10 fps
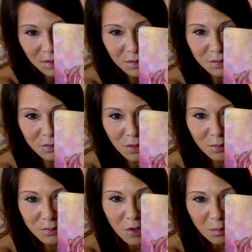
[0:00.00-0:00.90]

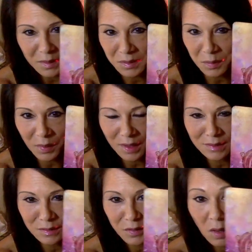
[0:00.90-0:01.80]
So don't be
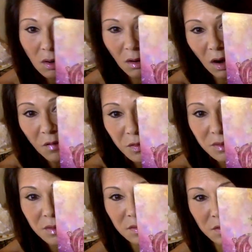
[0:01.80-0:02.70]
surprised if there are
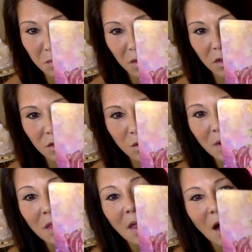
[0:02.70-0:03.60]
offers this month to
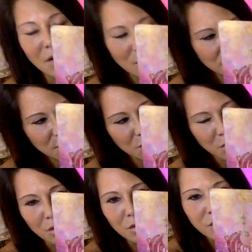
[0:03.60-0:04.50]
allow you to
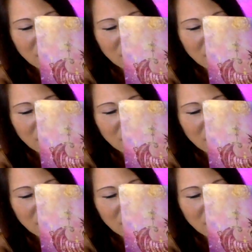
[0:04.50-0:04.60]
move